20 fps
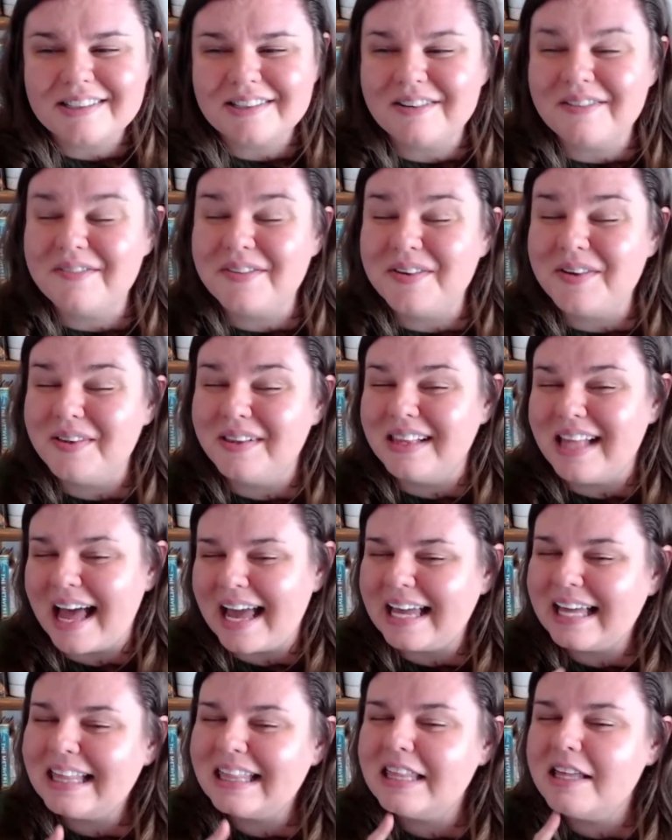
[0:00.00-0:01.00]
So if you
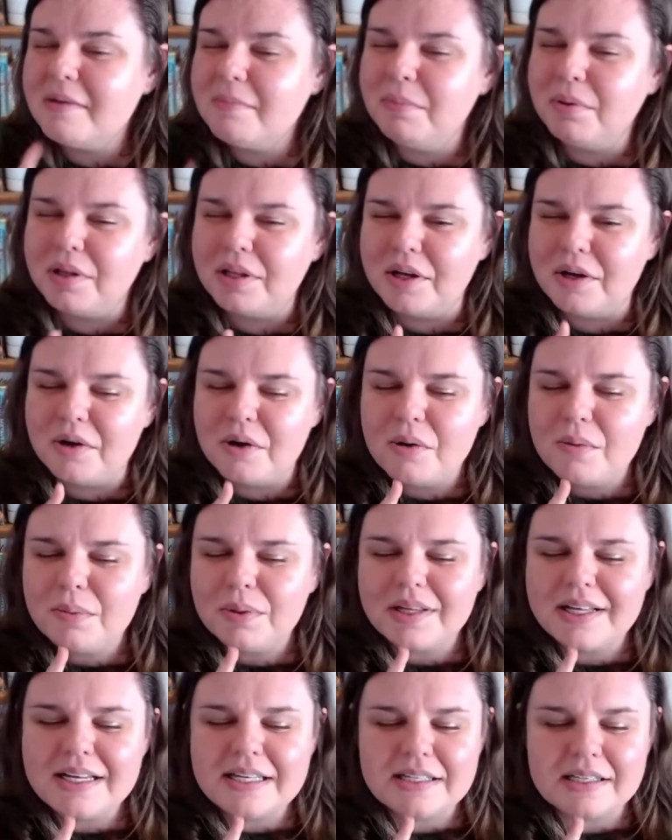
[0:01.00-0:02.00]
like the blue,
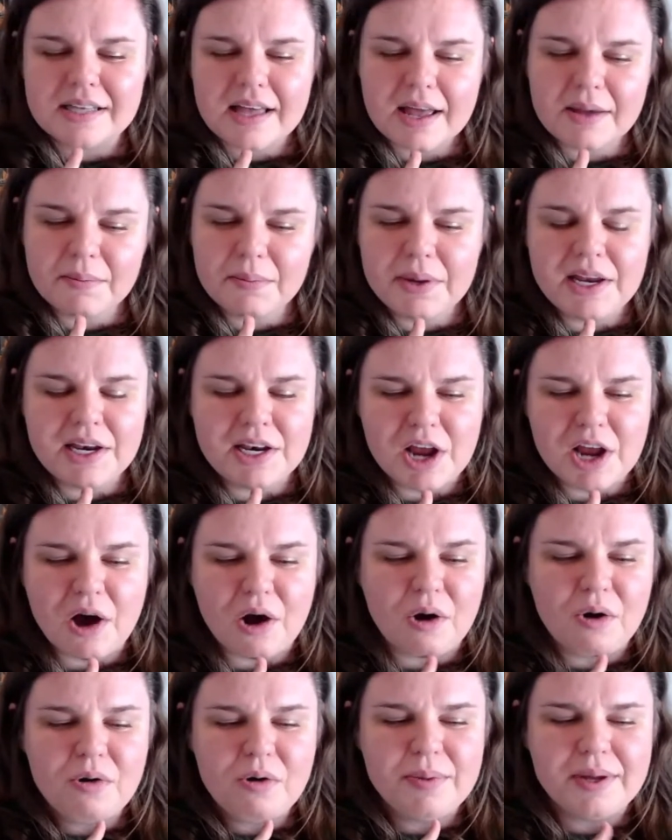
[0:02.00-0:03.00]
please let me
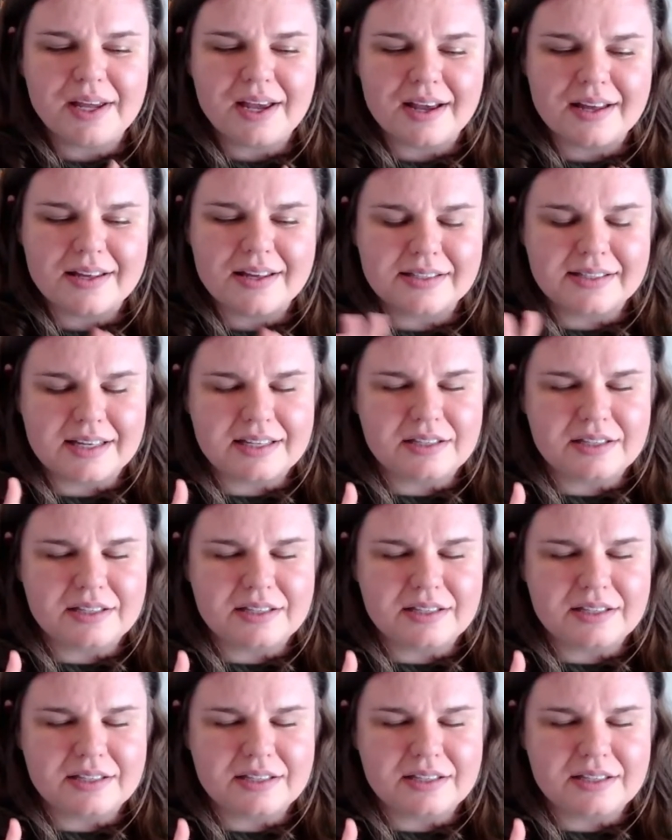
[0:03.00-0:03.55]
know because